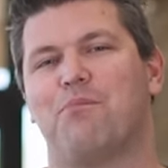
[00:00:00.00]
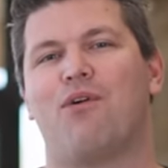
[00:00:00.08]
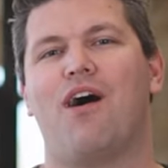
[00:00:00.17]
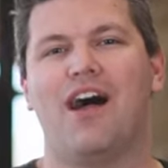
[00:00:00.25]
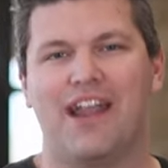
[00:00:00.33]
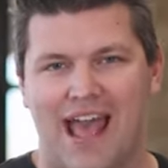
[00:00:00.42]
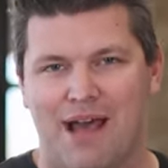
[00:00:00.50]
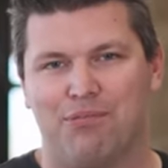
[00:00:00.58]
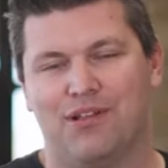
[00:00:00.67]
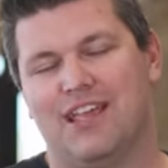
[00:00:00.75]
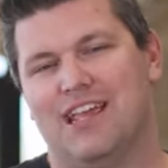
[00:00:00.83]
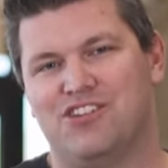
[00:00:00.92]
broad
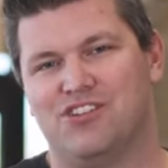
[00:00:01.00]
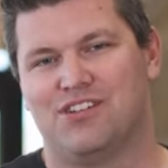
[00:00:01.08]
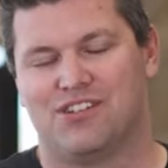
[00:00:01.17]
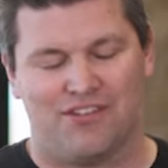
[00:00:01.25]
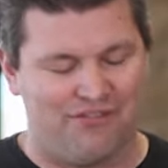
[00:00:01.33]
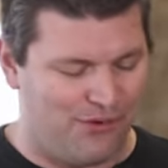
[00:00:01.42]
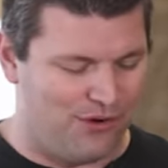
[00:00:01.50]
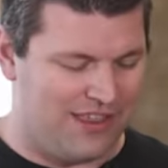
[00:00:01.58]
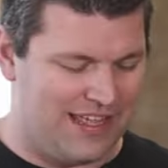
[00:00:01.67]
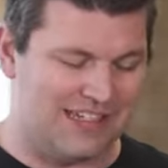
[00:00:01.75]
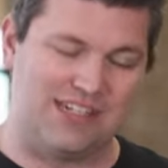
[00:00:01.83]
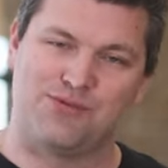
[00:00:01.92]
applications for
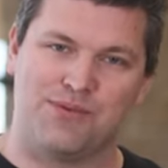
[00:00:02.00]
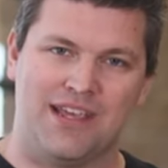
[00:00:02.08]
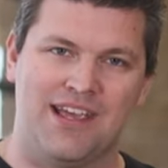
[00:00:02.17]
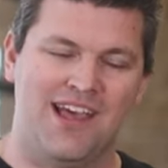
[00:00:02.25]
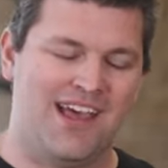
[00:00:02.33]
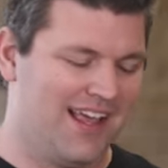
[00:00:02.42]
this as we